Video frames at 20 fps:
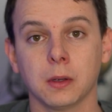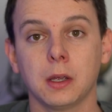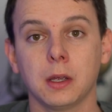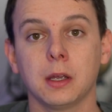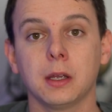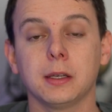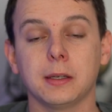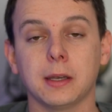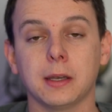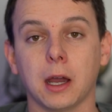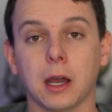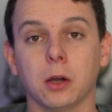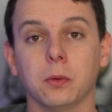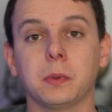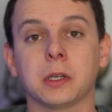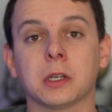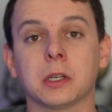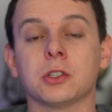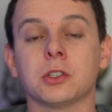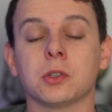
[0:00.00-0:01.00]
Now,
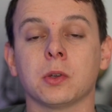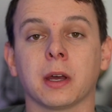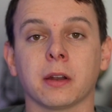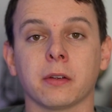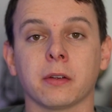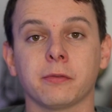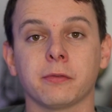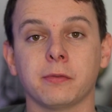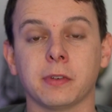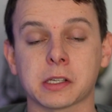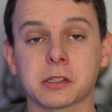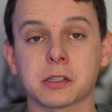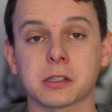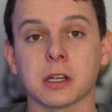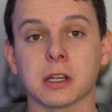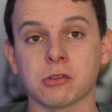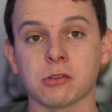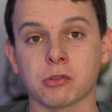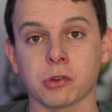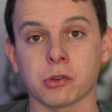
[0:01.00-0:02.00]
because you had a fixed
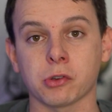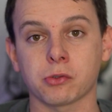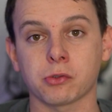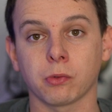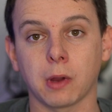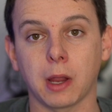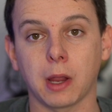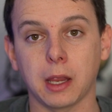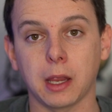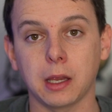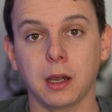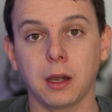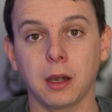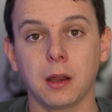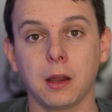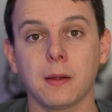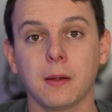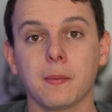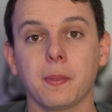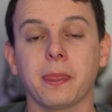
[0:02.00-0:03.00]
interest rate,
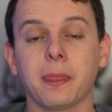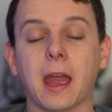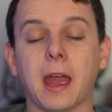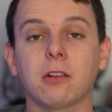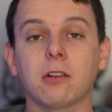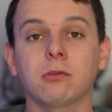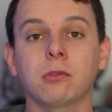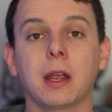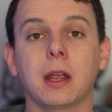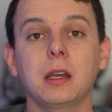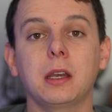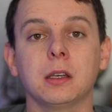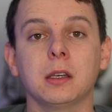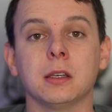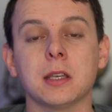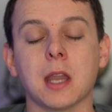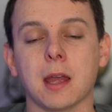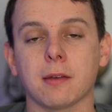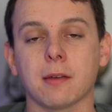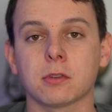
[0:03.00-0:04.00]
that rate
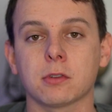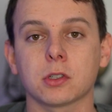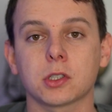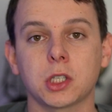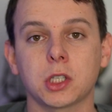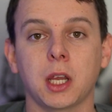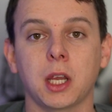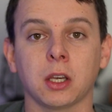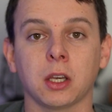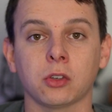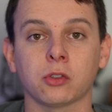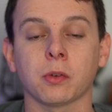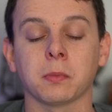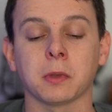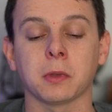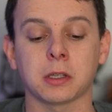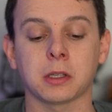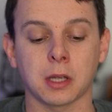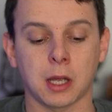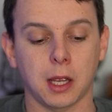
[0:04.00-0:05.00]
never changed from the
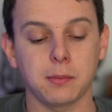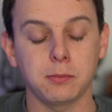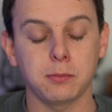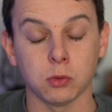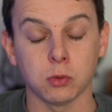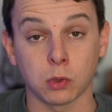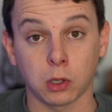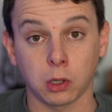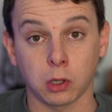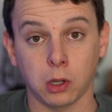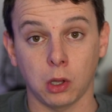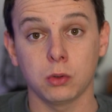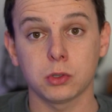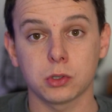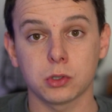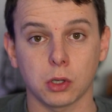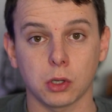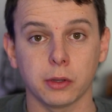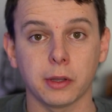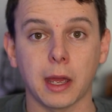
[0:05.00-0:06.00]
time you closed
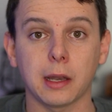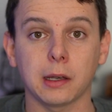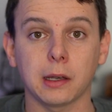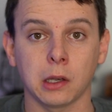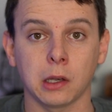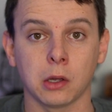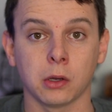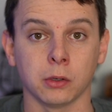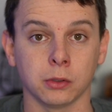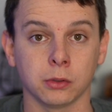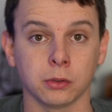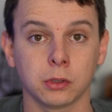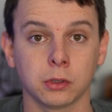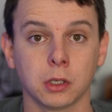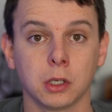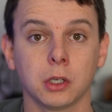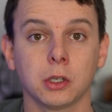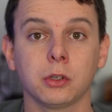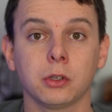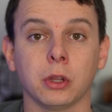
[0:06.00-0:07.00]
on that loan
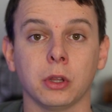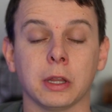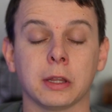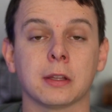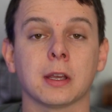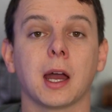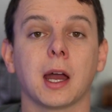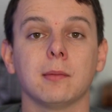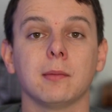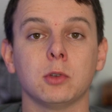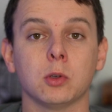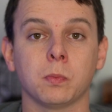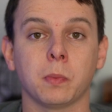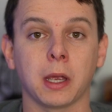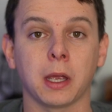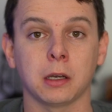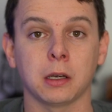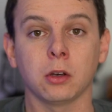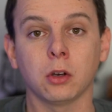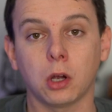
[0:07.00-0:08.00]
to the time you
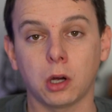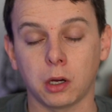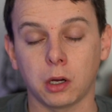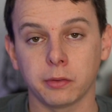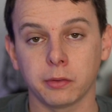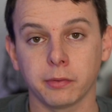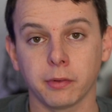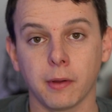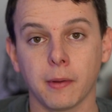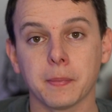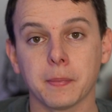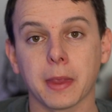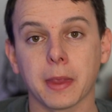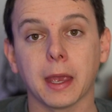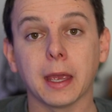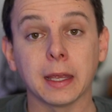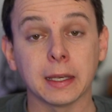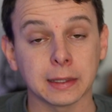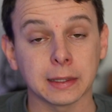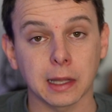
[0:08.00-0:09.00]
paid it off,
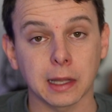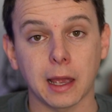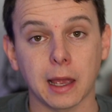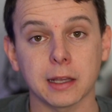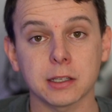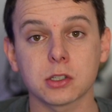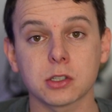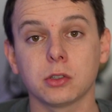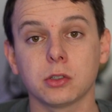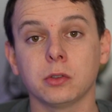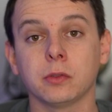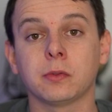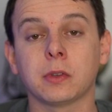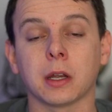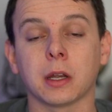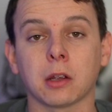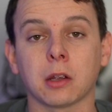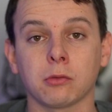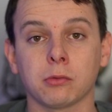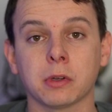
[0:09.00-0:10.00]
unless you've done
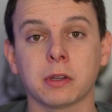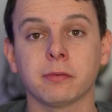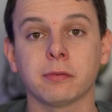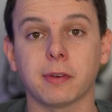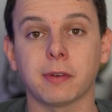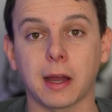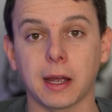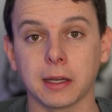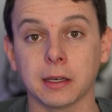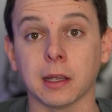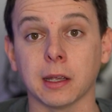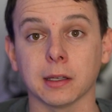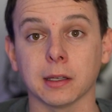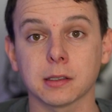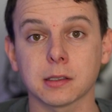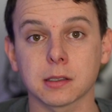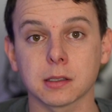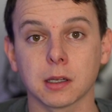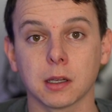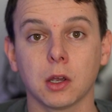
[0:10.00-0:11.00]
a
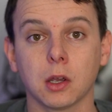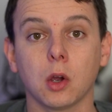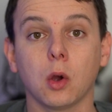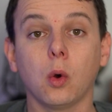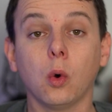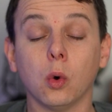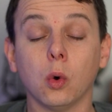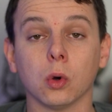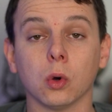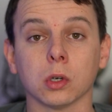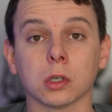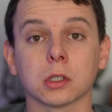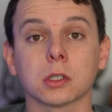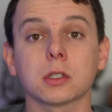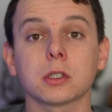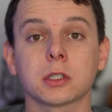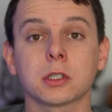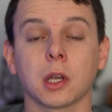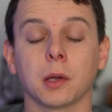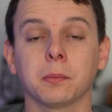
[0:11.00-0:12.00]
refinance or
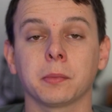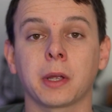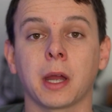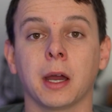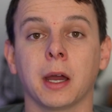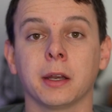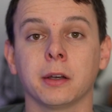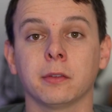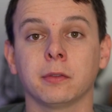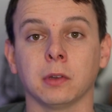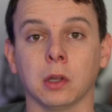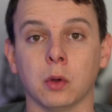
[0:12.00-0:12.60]
some kind of loan